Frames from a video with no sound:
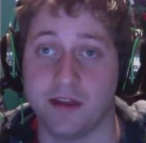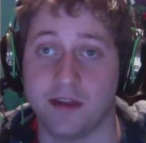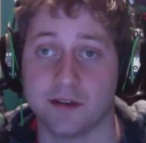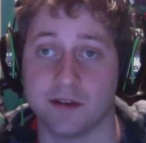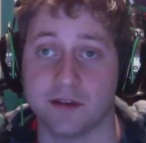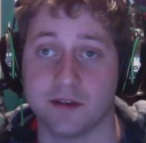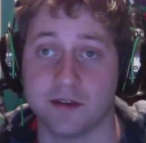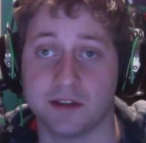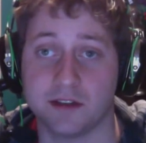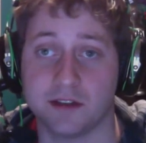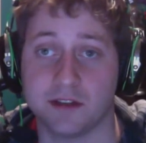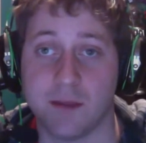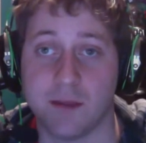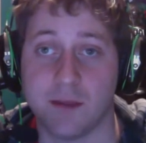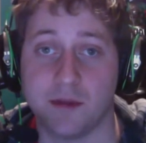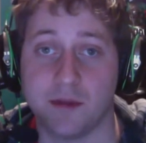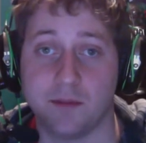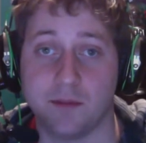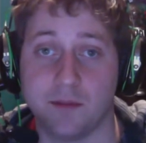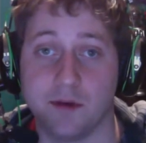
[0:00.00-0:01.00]
on this
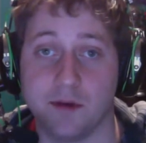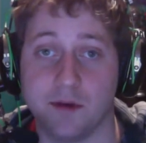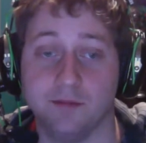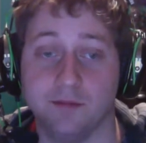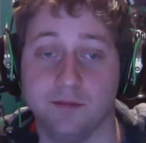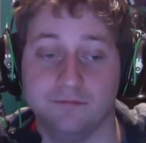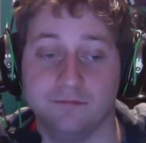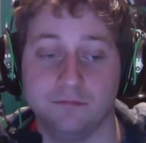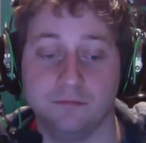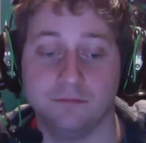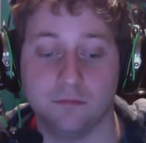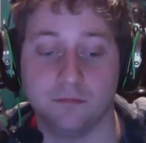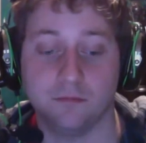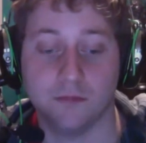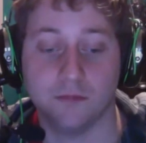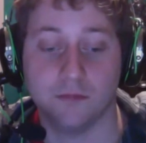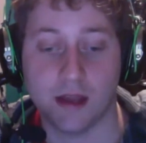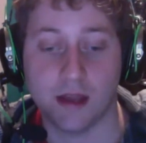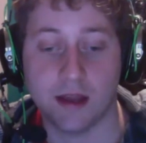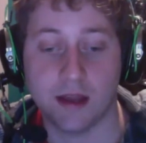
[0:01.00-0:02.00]
topic, but
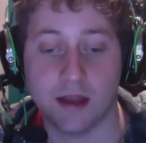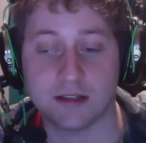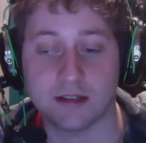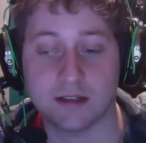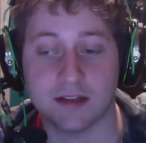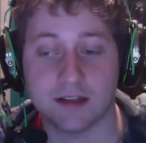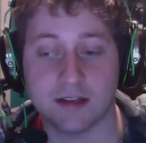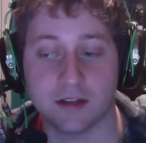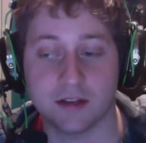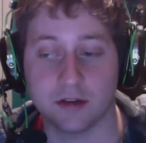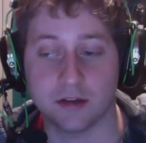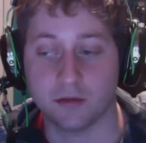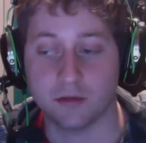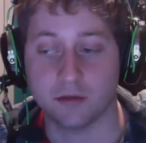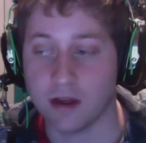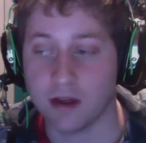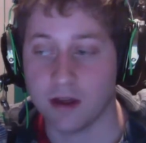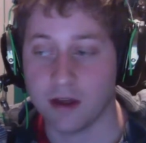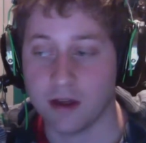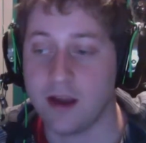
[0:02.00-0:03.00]
it's a
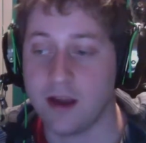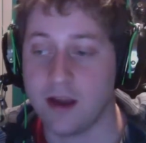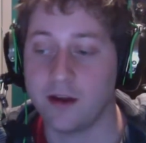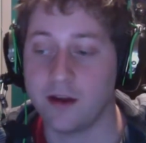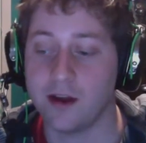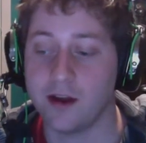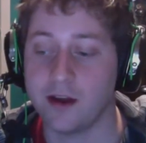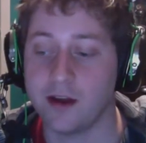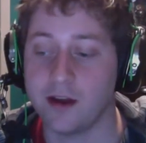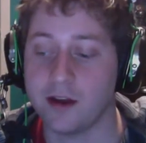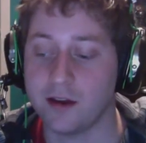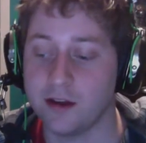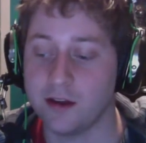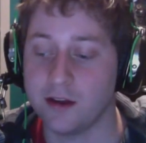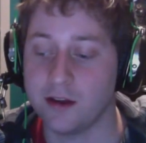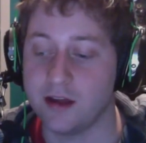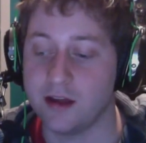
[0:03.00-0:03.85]
gray area.